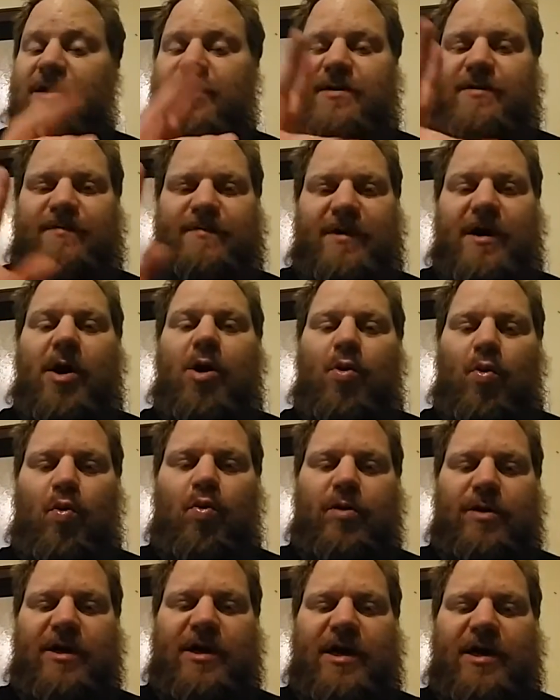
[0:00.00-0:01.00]
if not
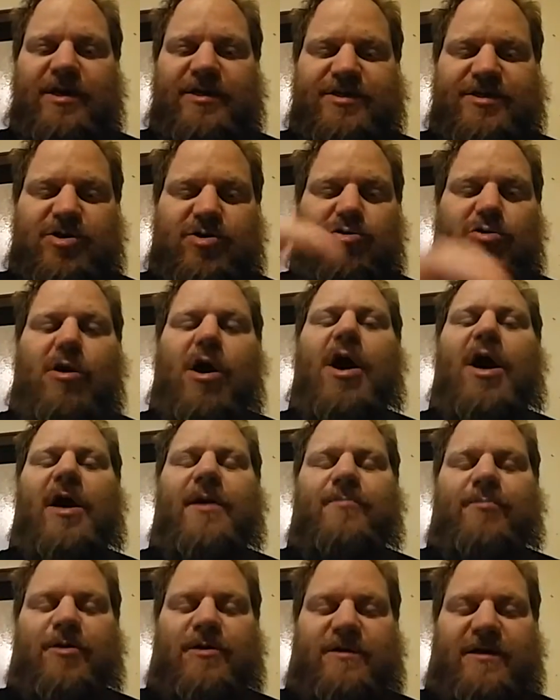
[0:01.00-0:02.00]
organized
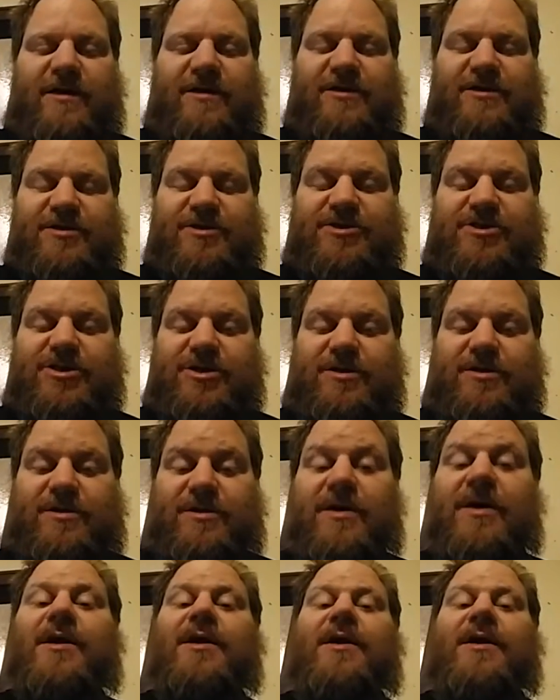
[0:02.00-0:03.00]
crime related
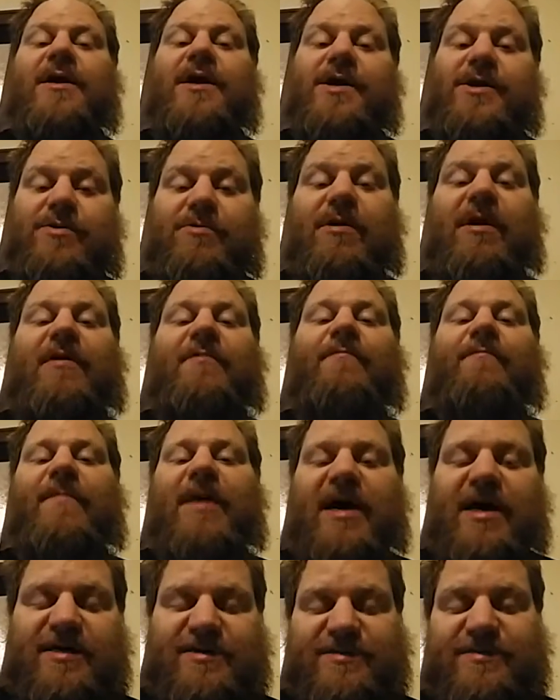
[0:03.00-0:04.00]
shit, and you have
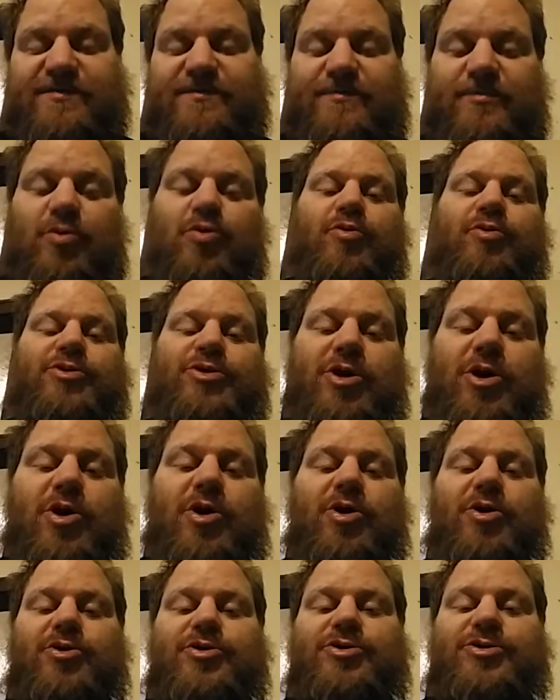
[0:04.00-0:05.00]
massive more
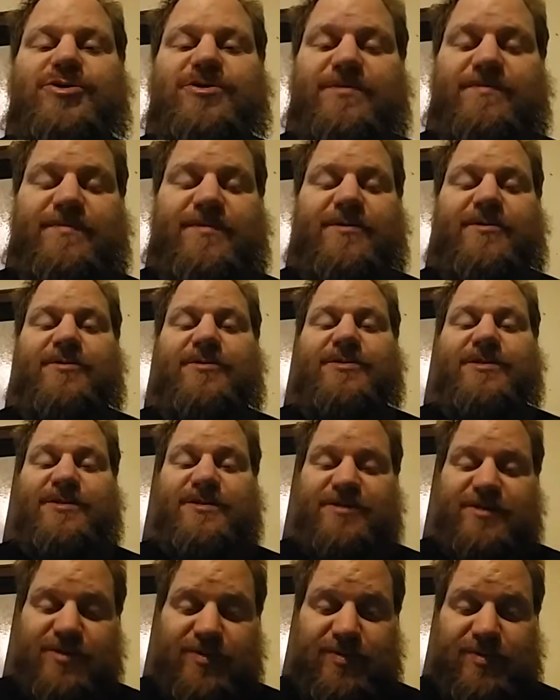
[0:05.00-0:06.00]
charge severity
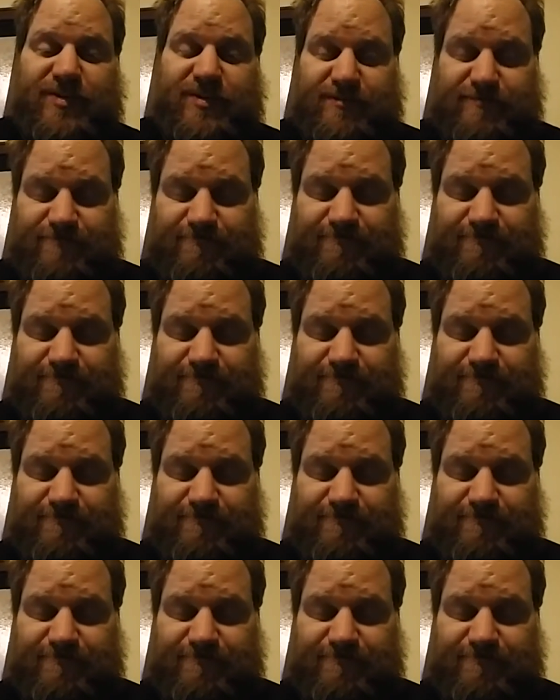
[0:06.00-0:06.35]
to it.